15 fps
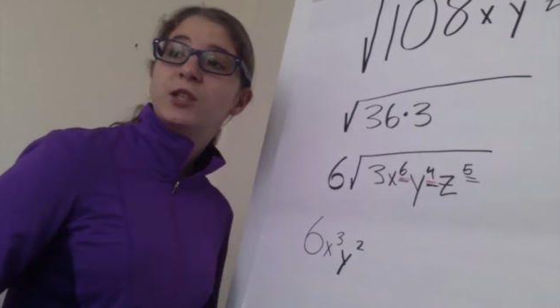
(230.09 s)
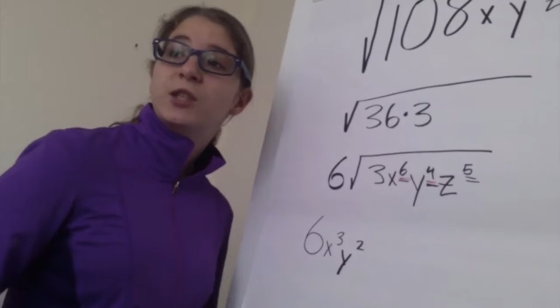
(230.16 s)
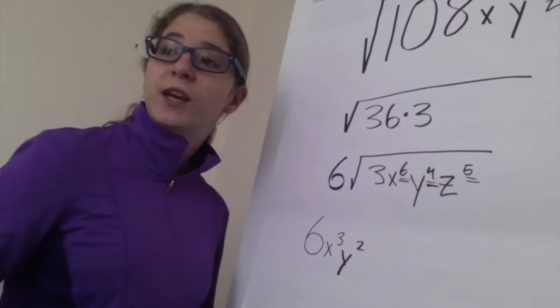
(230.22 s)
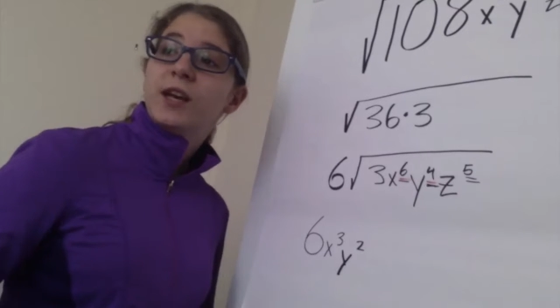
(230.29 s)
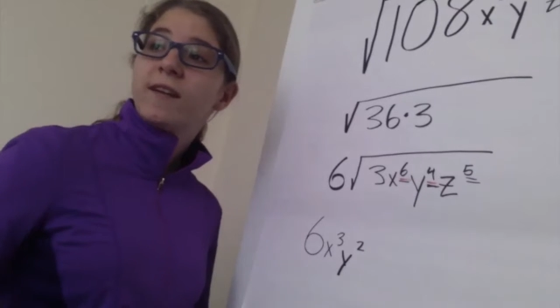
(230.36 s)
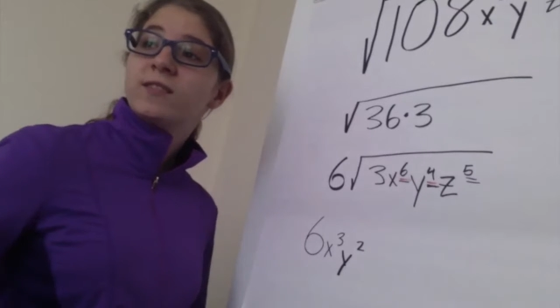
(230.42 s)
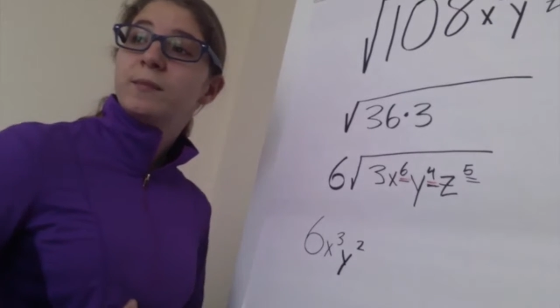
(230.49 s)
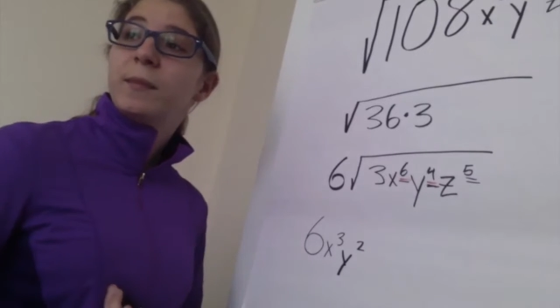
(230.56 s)
you
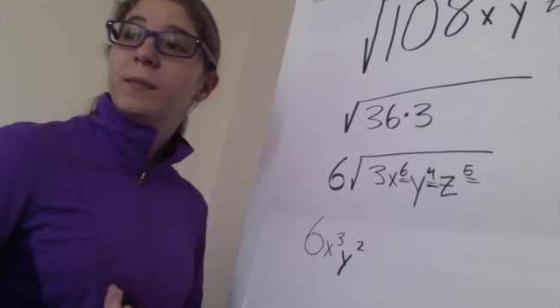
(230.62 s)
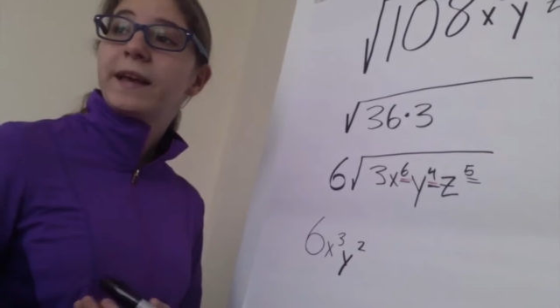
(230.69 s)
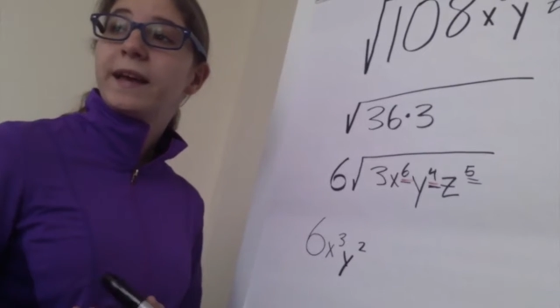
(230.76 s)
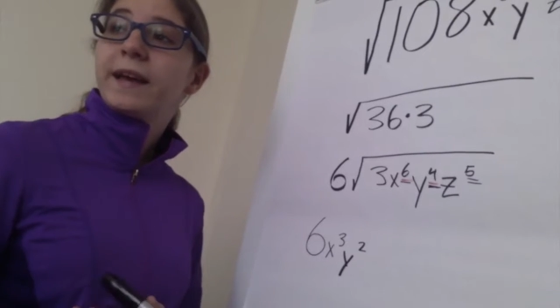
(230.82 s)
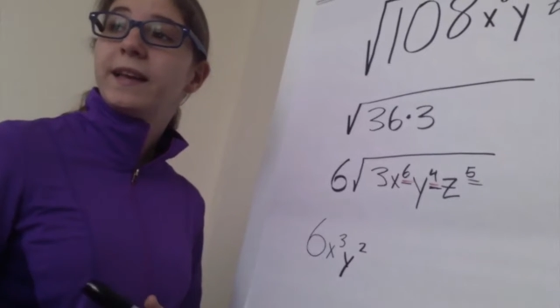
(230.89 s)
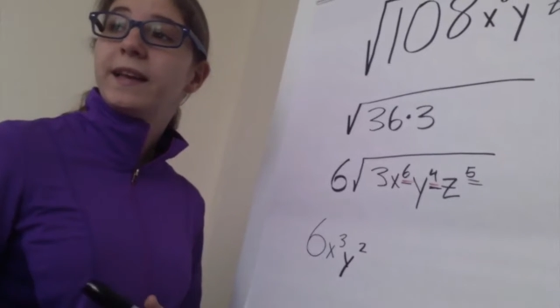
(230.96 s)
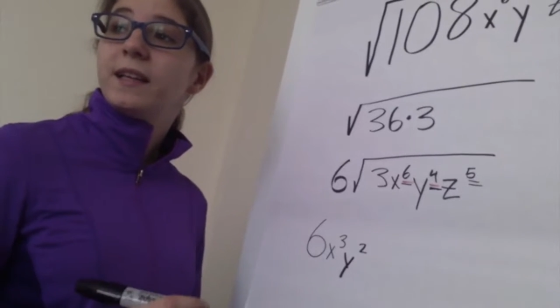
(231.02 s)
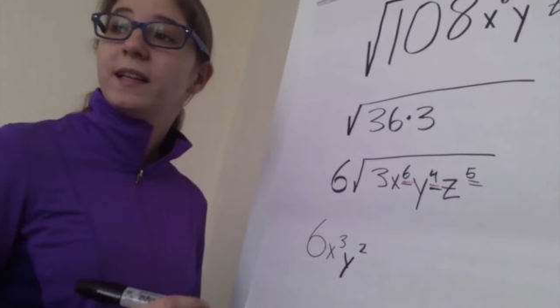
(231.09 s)
have to make
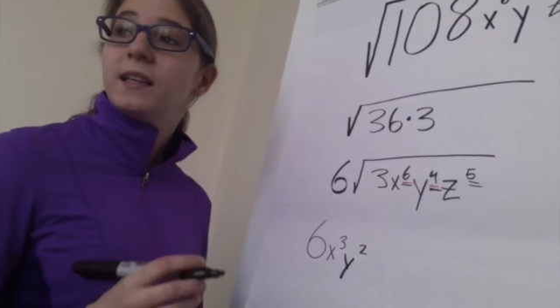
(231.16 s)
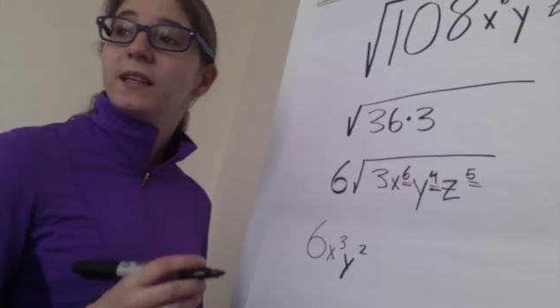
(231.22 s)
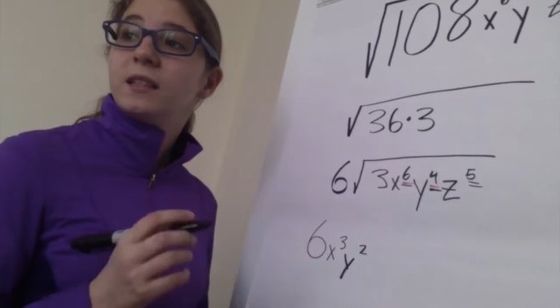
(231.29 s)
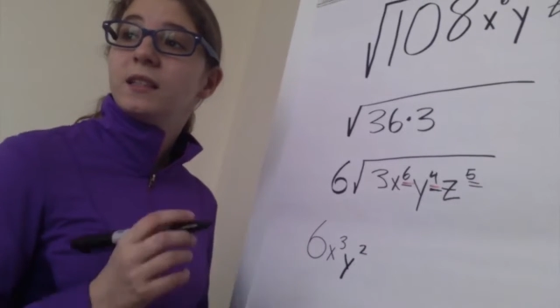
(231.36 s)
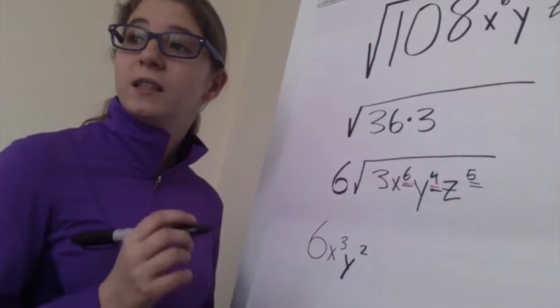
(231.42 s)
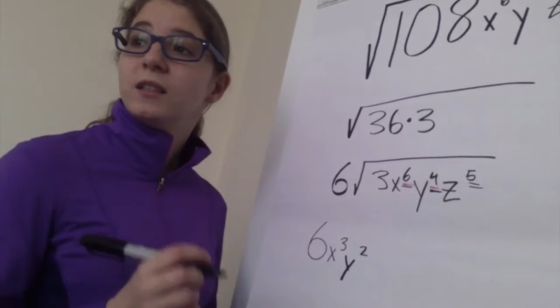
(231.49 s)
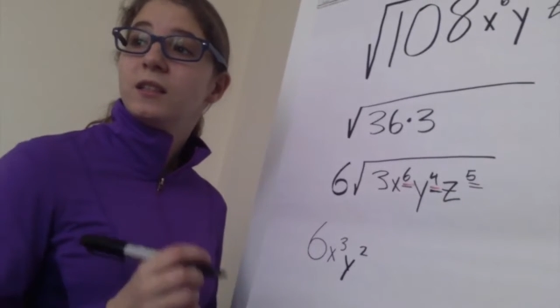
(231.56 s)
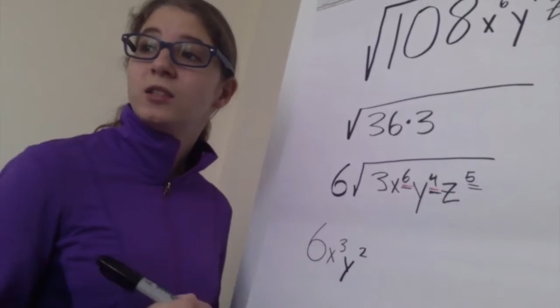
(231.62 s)
it
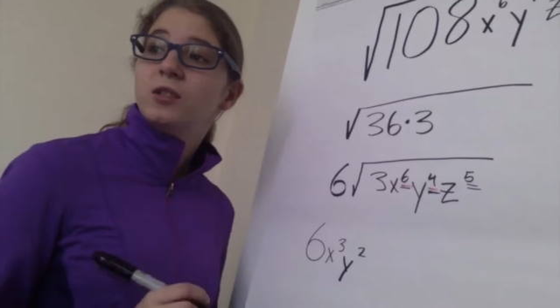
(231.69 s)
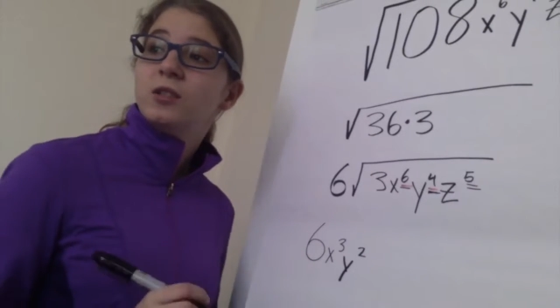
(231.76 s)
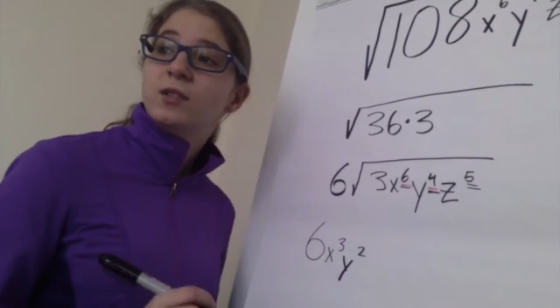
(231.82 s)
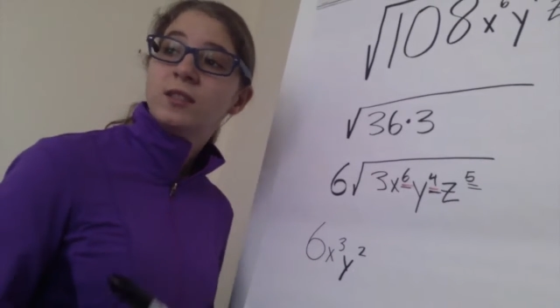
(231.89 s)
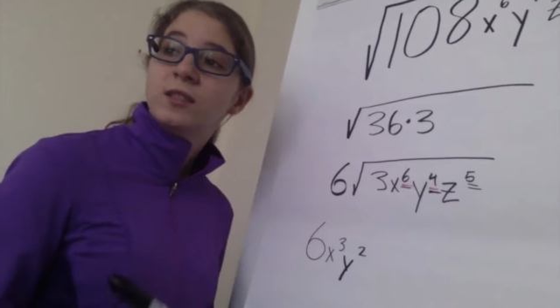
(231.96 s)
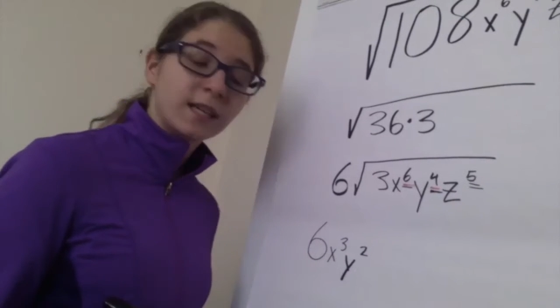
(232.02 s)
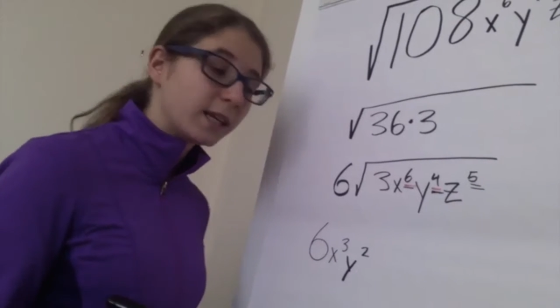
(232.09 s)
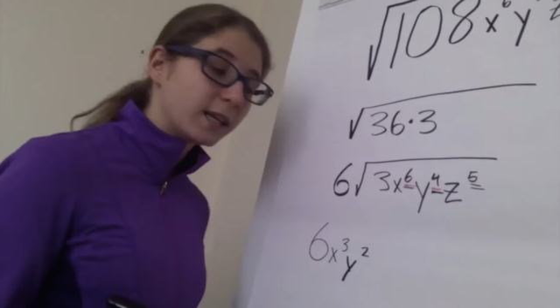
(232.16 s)
to
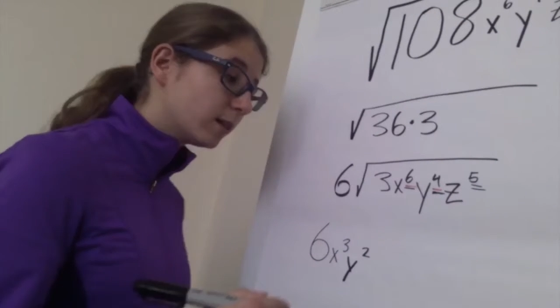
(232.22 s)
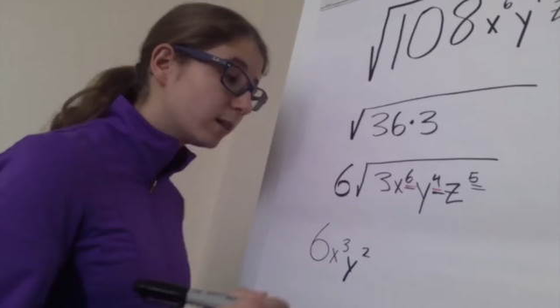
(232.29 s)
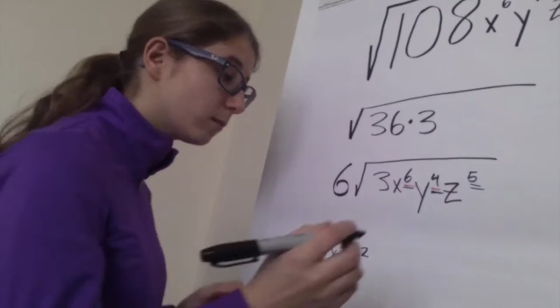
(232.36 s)
z